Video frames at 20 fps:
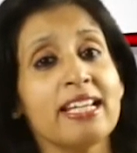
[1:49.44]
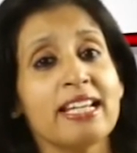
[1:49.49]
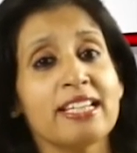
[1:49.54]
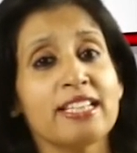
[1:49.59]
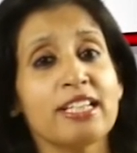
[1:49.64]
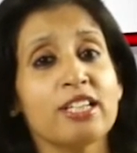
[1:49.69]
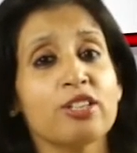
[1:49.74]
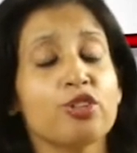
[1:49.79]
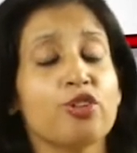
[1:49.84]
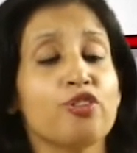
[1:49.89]

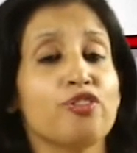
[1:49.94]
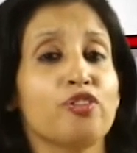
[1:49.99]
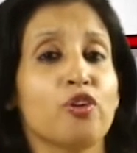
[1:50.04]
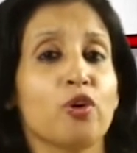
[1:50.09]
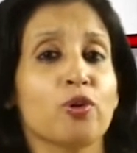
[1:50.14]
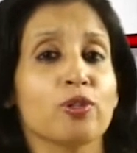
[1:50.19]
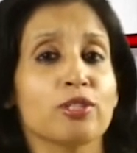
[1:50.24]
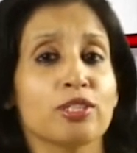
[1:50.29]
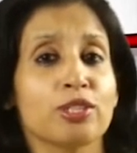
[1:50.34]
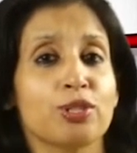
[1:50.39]
rating to
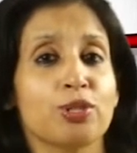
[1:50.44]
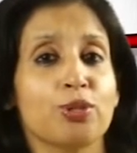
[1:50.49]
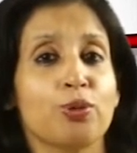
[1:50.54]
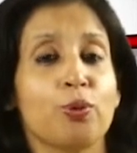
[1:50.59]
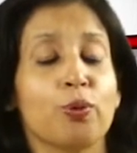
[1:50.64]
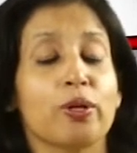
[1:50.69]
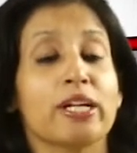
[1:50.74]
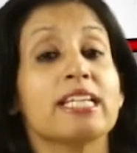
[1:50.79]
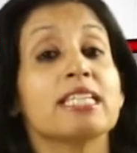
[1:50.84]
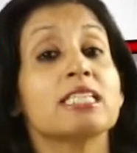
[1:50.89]
Force
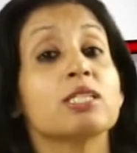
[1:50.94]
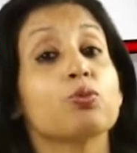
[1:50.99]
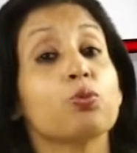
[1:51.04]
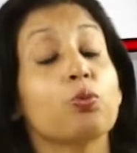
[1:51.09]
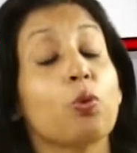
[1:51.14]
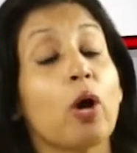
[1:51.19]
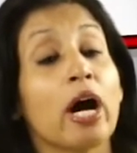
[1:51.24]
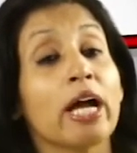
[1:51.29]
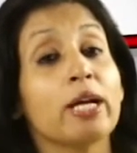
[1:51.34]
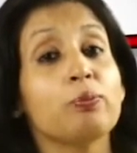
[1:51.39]
2 is
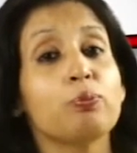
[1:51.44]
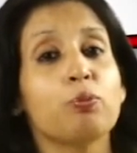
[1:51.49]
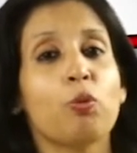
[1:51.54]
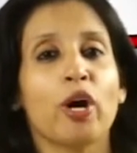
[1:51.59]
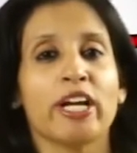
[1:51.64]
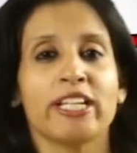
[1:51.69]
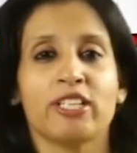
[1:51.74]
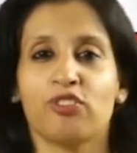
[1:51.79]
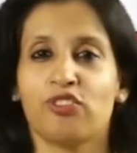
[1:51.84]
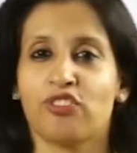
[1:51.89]

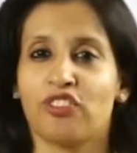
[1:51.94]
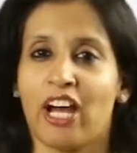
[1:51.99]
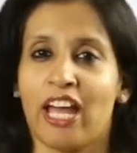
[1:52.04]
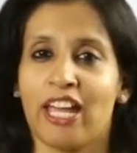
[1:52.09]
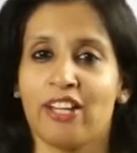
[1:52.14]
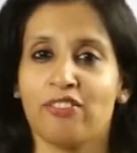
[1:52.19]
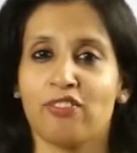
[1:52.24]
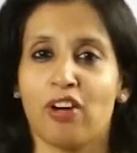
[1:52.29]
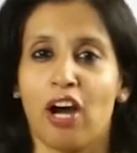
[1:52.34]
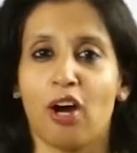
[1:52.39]

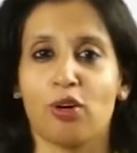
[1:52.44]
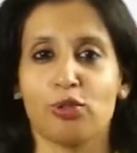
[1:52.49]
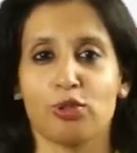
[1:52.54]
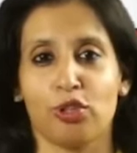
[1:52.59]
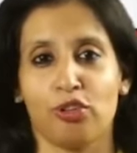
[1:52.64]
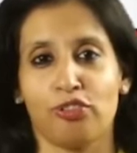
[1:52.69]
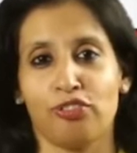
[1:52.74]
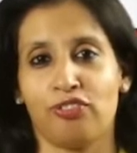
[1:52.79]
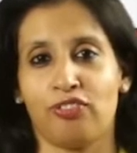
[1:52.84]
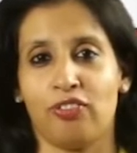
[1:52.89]
1.5
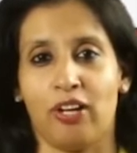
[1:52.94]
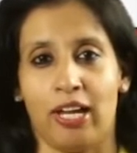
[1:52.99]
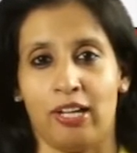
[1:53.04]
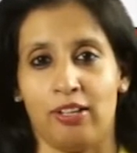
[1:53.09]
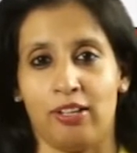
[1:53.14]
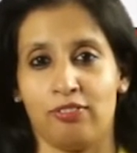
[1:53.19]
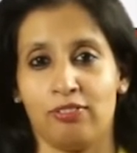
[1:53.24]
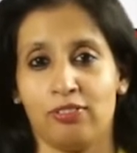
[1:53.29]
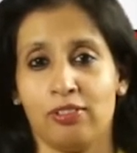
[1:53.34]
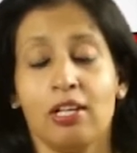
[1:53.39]
out of
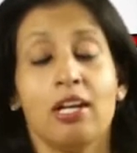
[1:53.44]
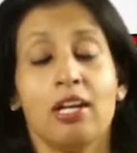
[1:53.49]
5.